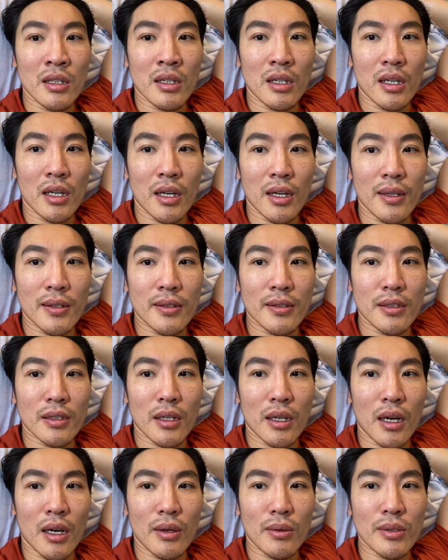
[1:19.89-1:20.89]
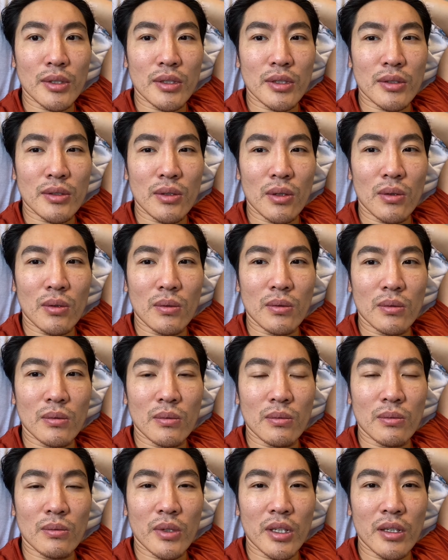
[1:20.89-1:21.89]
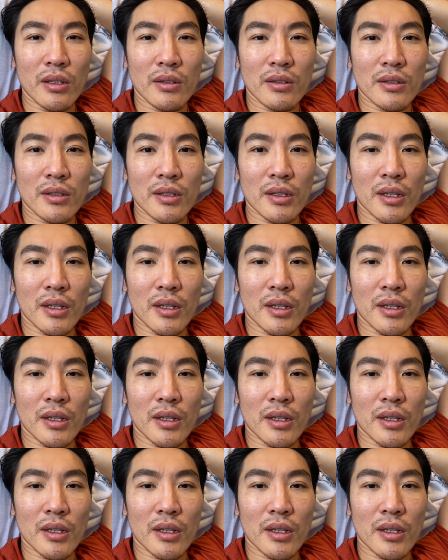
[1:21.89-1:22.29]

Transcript: and it was just so weird.